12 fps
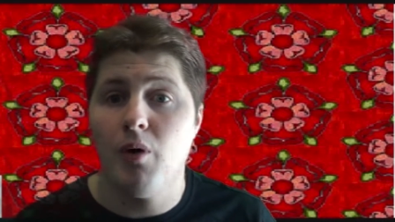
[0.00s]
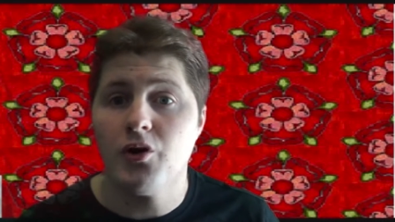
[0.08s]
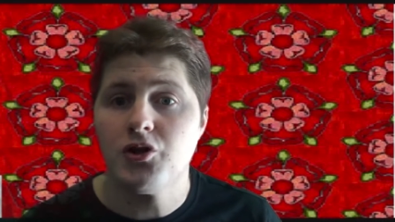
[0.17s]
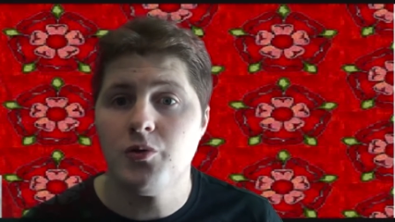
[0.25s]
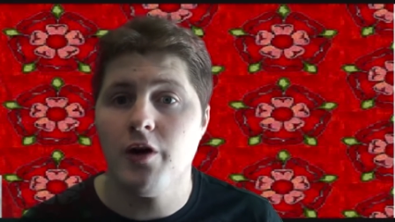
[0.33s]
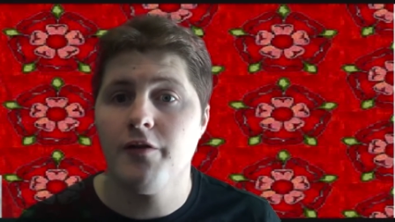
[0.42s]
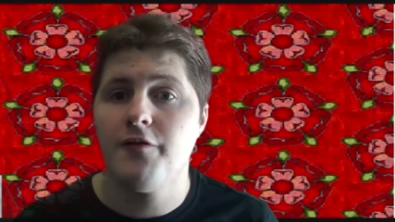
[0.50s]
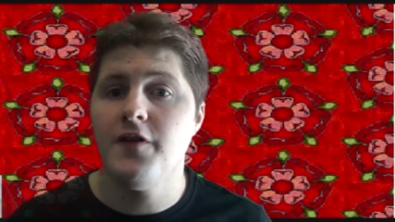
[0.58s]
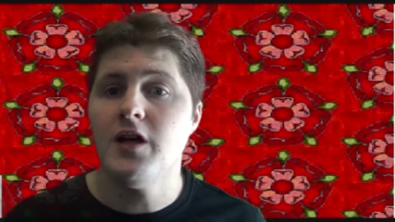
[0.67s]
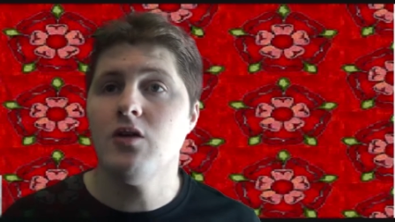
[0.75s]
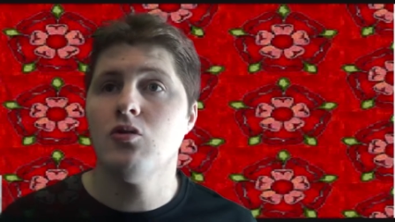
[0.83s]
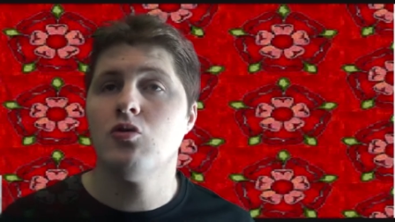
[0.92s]
Bosworth
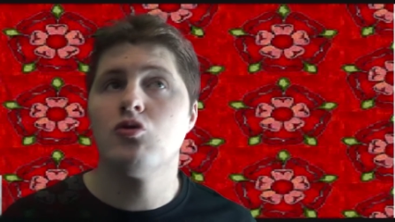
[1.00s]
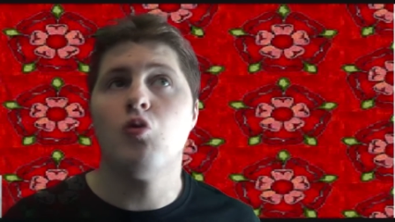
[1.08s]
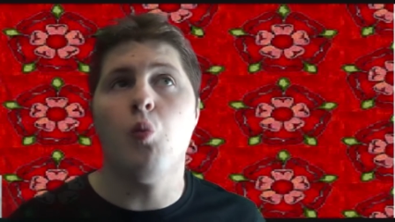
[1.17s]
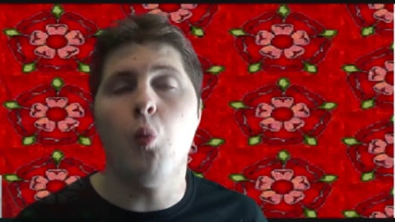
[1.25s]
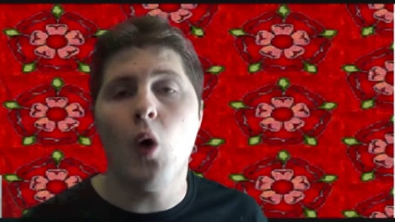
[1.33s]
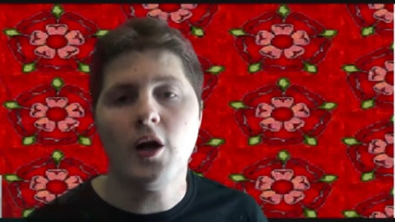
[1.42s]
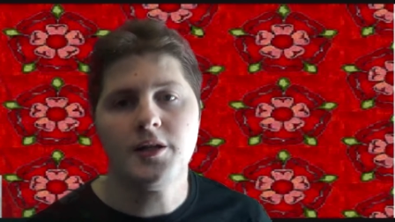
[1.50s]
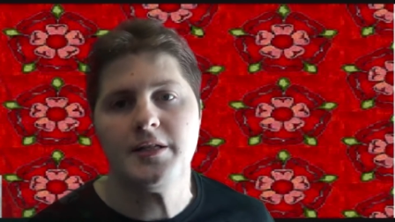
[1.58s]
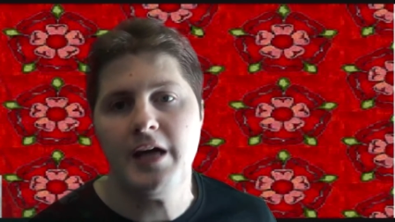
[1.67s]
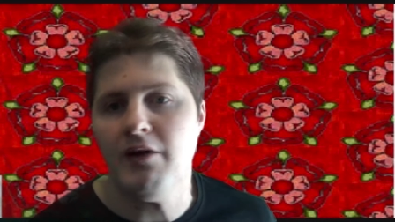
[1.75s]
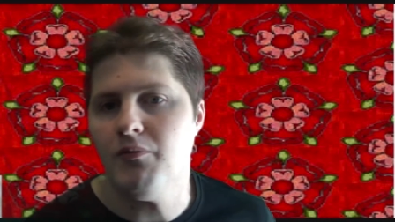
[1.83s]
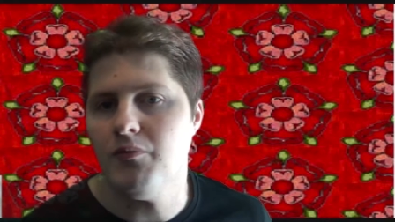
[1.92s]
Field,
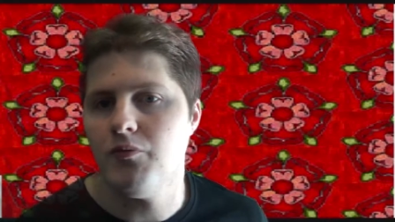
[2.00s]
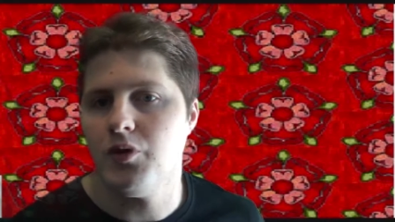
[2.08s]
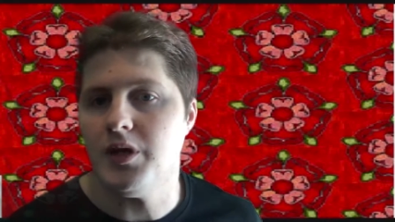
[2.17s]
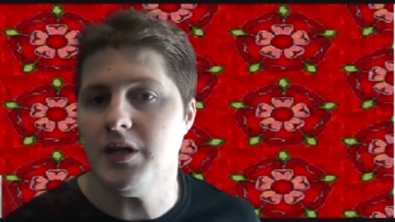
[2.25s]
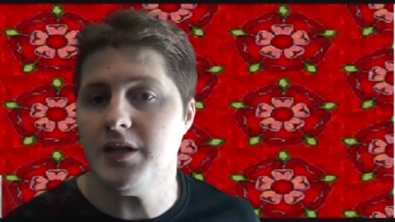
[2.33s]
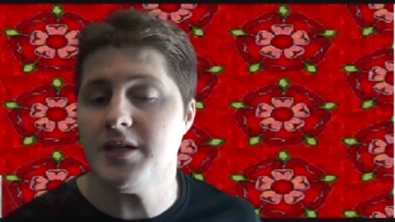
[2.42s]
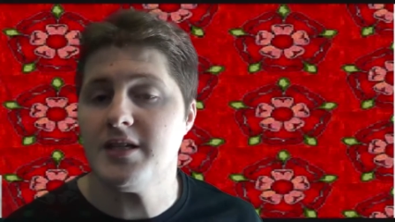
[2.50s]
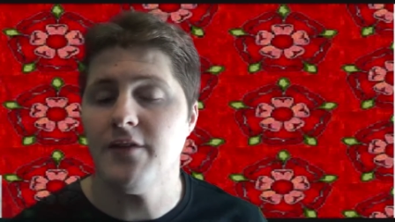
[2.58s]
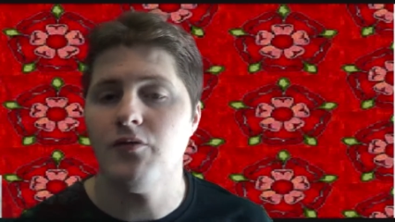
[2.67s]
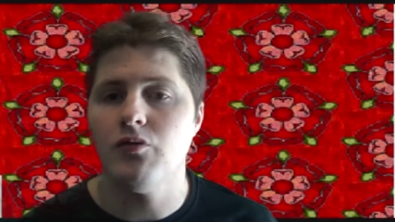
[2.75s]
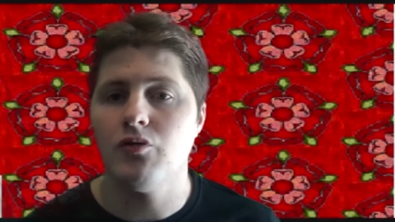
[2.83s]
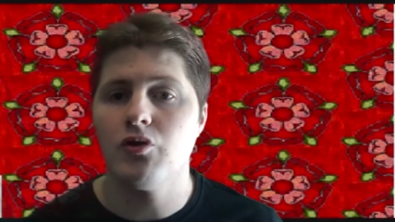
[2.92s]
once Henry
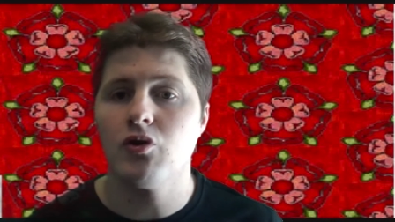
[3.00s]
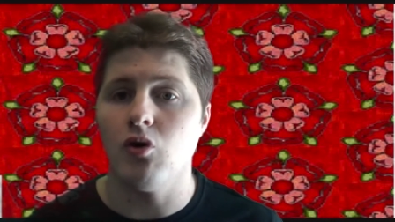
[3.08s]
VII